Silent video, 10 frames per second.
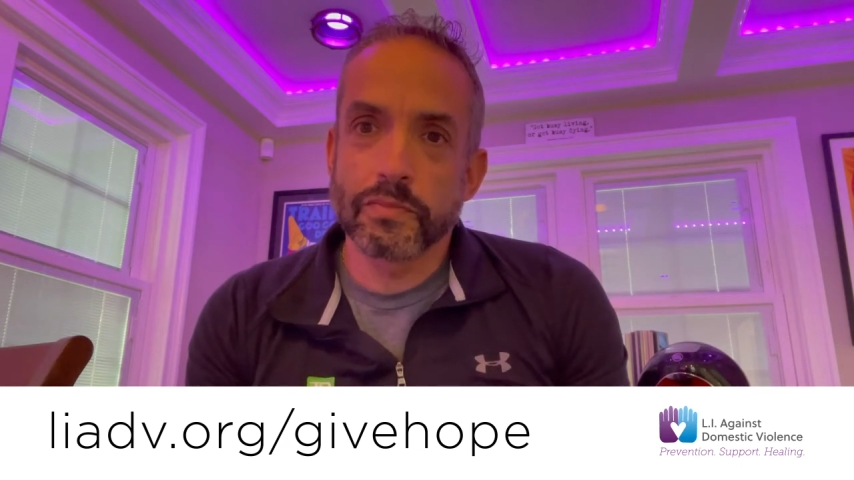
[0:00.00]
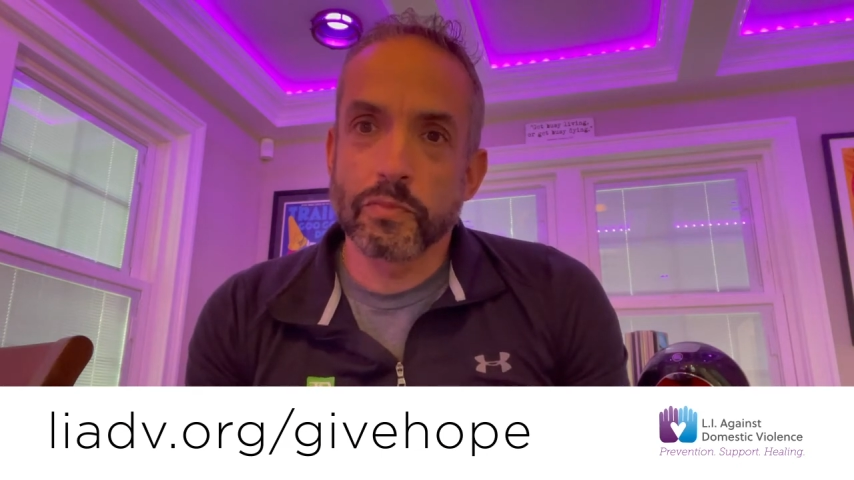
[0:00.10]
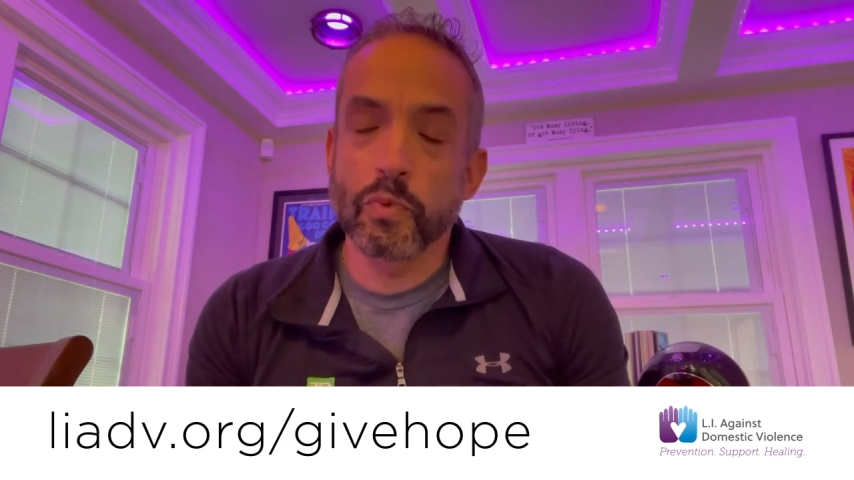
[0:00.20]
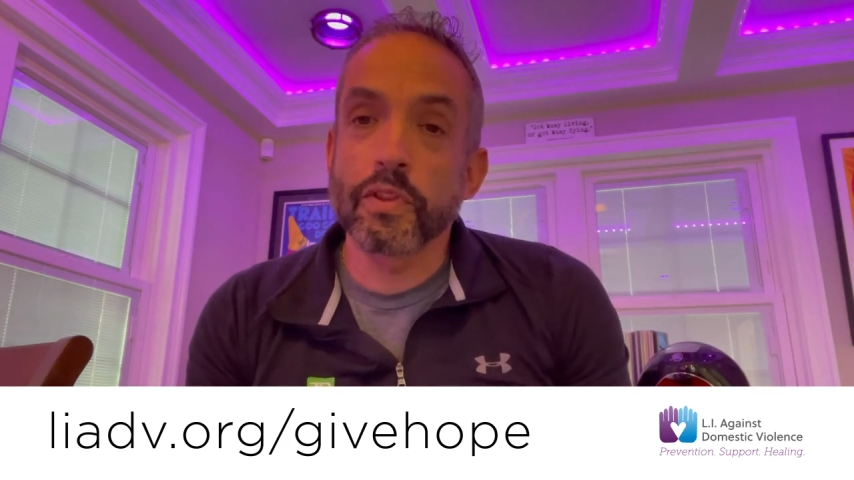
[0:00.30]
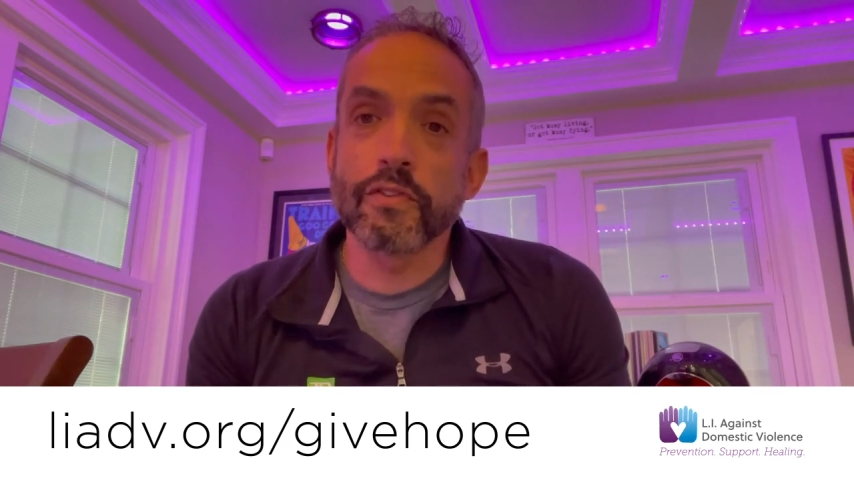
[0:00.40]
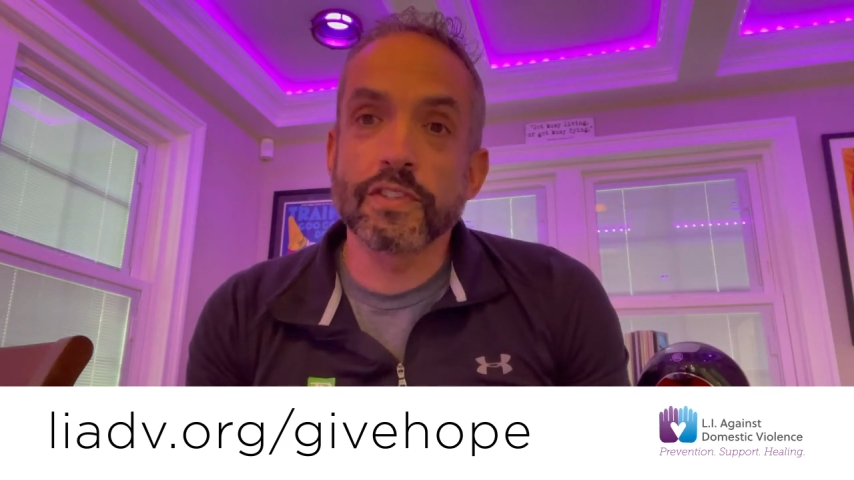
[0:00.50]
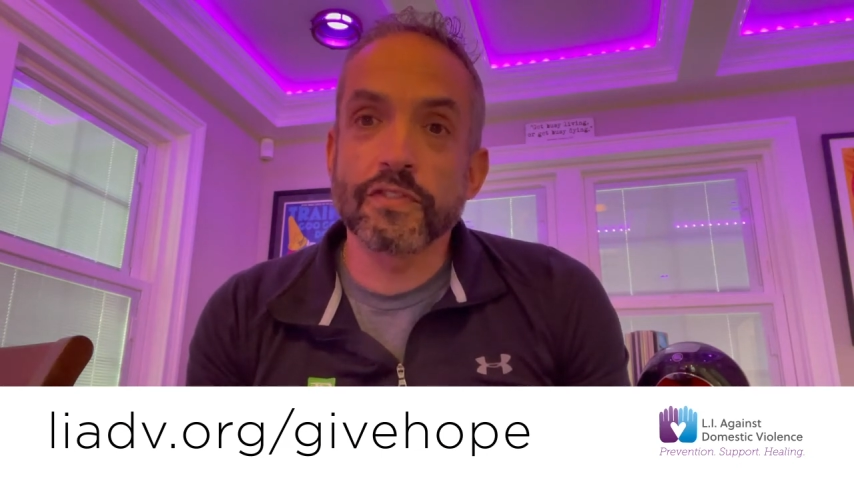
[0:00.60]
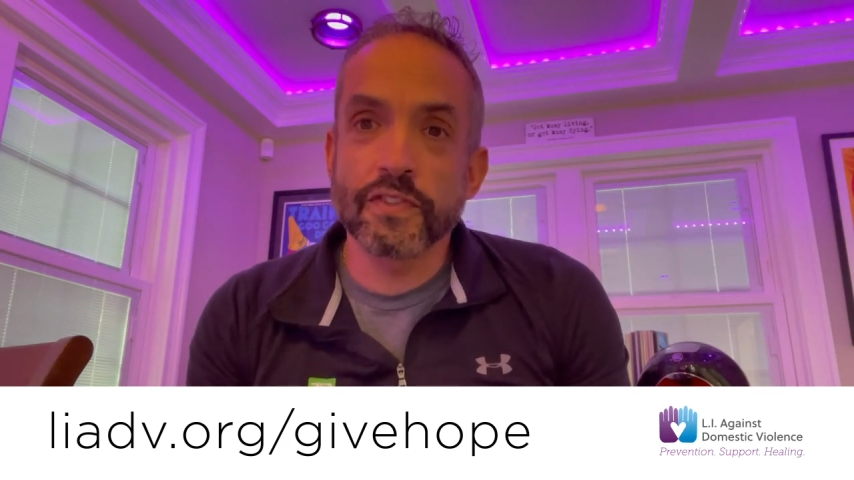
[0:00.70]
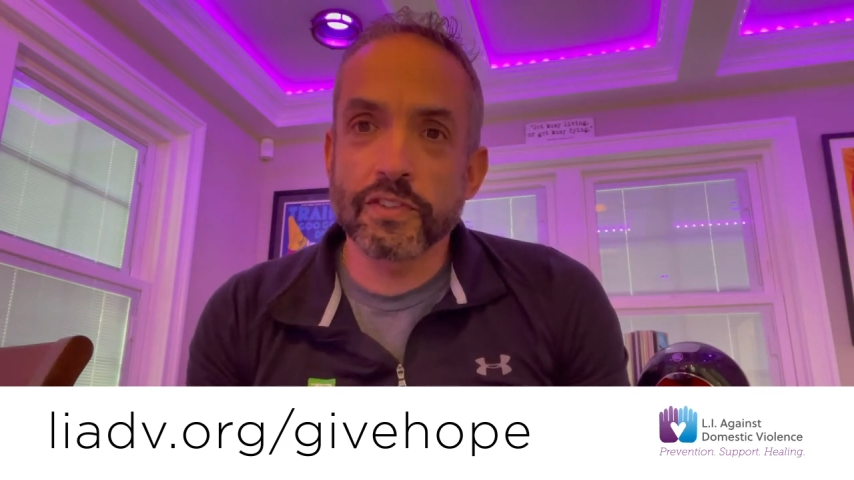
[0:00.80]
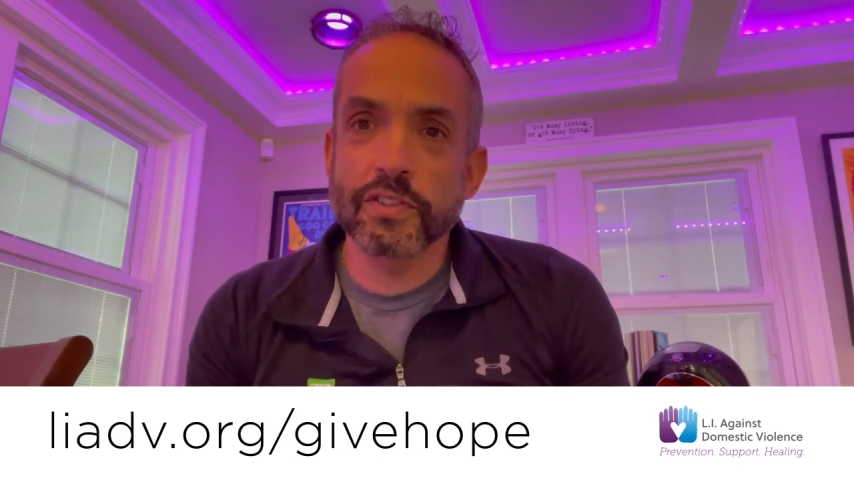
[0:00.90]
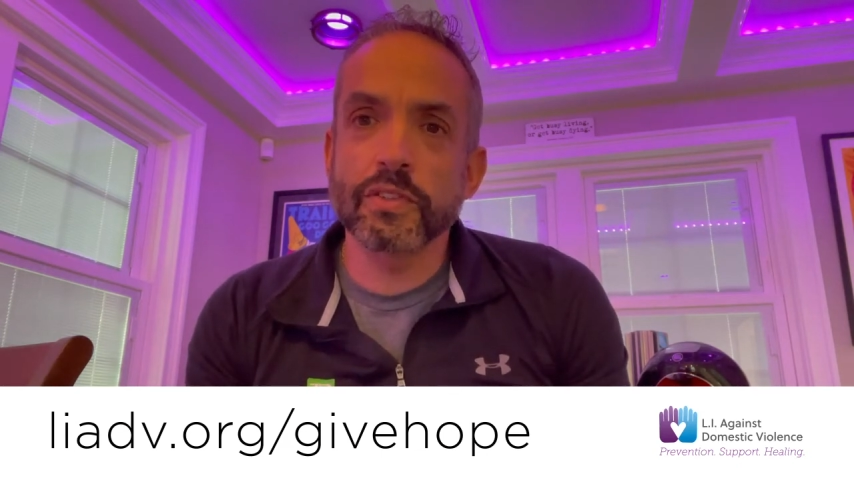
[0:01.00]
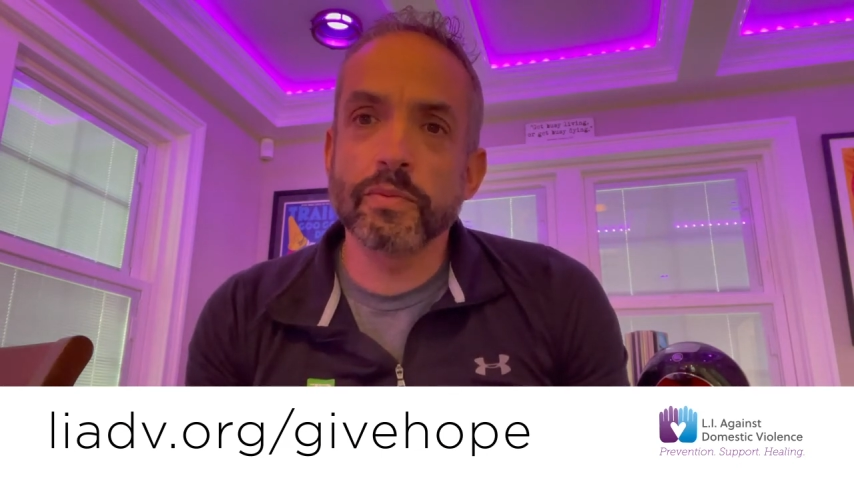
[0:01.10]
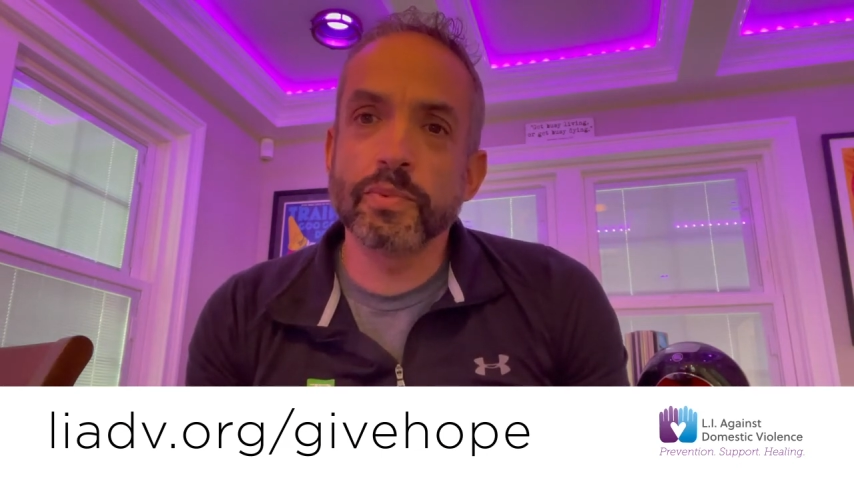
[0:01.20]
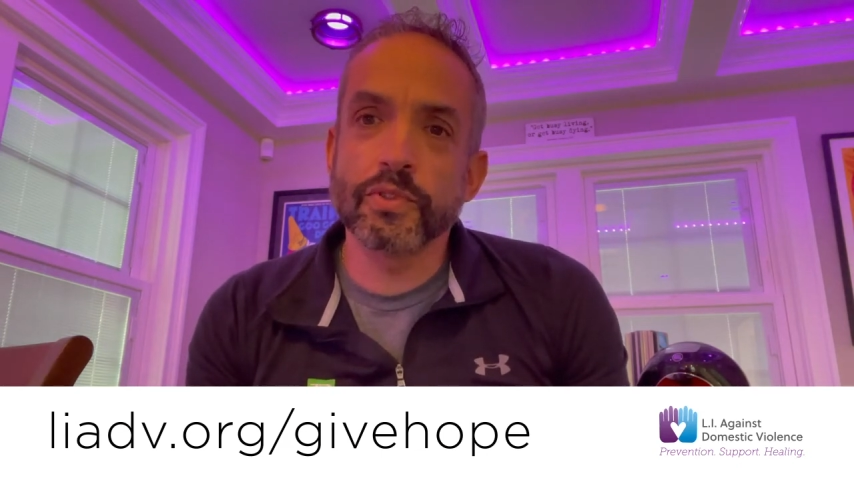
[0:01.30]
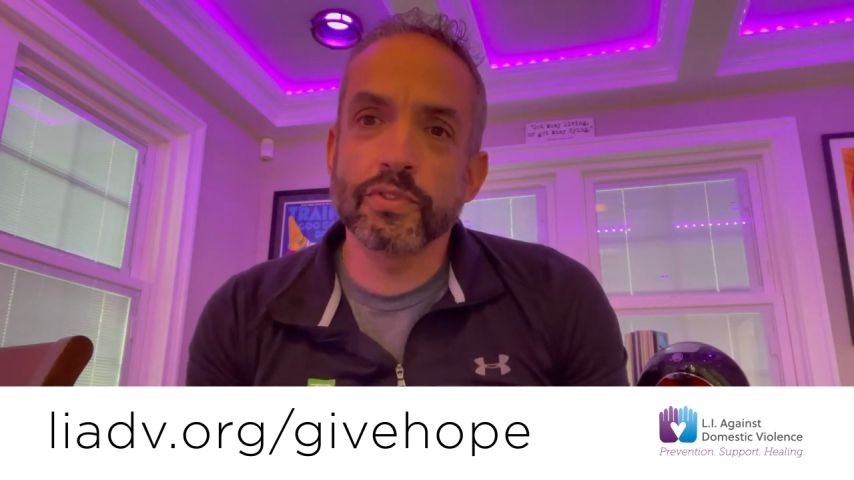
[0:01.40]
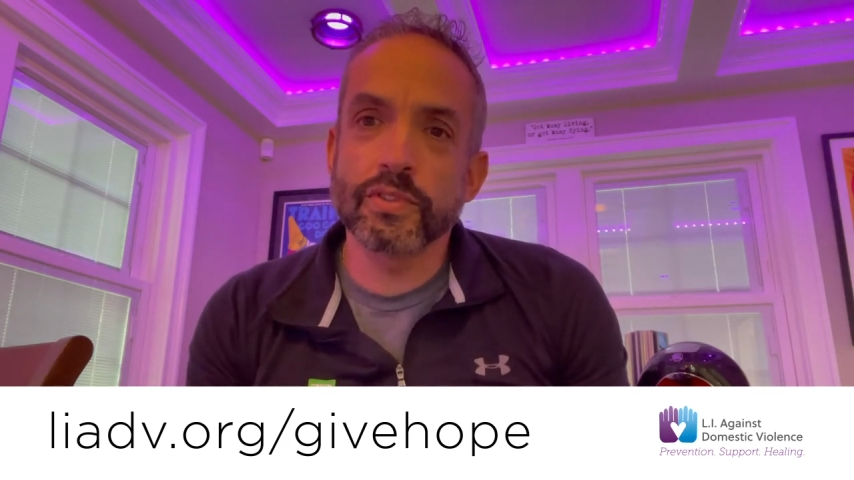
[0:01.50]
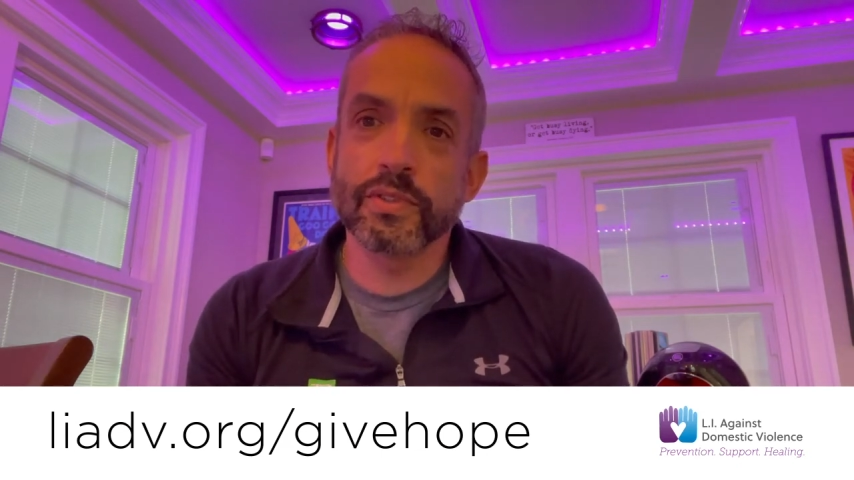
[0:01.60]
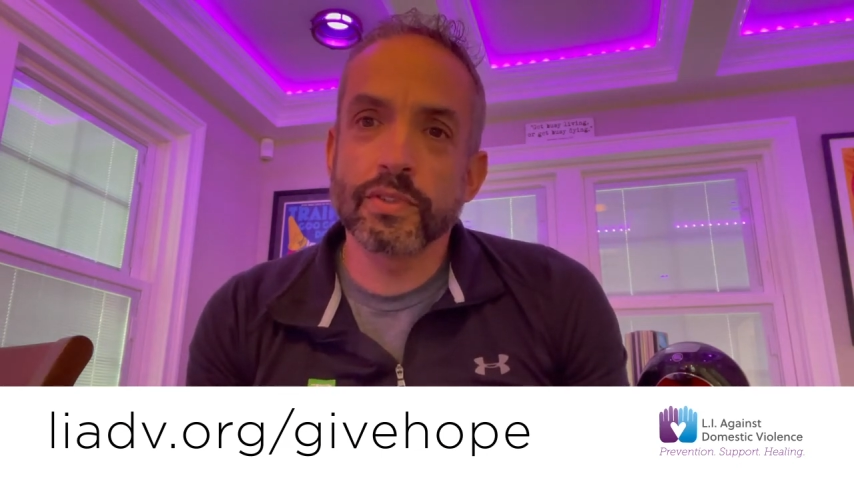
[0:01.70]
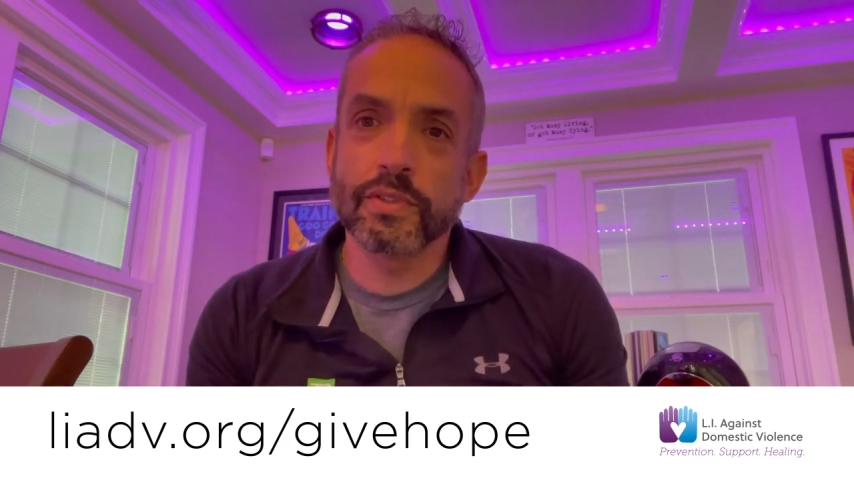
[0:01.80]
whether it's physical abuse,